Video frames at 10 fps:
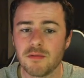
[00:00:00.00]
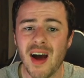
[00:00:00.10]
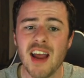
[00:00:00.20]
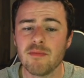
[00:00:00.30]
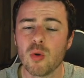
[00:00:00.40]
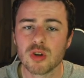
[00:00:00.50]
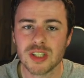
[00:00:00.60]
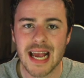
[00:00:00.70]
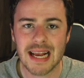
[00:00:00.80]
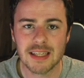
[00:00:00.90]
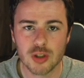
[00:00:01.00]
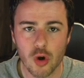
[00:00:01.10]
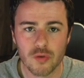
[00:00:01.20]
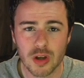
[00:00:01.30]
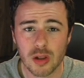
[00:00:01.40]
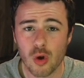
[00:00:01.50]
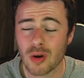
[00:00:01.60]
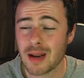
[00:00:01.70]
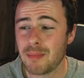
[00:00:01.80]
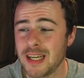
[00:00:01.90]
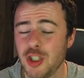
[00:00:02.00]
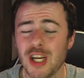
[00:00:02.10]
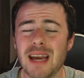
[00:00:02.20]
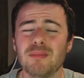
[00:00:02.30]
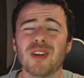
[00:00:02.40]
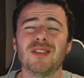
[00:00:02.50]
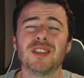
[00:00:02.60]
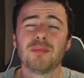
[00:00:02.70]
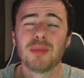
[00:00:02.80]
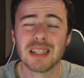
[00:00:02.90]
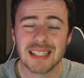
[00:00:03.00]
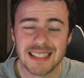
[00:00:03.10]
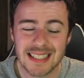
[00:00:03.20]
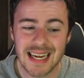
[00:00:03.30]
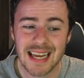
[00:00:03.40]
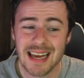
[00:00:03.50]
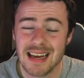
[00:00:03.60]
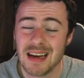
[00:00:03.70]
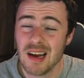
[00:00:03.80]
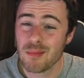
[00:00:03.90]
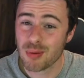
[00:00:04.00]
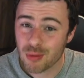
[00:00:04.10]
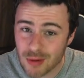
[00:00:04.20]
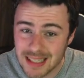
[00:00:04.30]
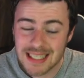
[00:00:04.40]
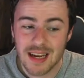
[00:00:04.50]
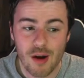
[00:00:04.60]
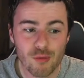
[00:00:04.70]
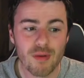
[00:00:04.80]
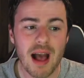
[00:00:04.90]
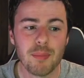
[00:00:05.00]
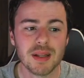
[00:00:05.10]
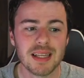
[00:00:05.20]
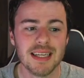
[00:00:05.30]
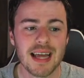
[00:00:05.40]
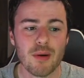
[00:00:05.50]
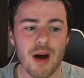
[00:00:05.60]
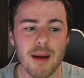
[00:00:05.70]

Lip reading: 5 more seconds on the clock, and my gems are depleting pretty rapidly now, I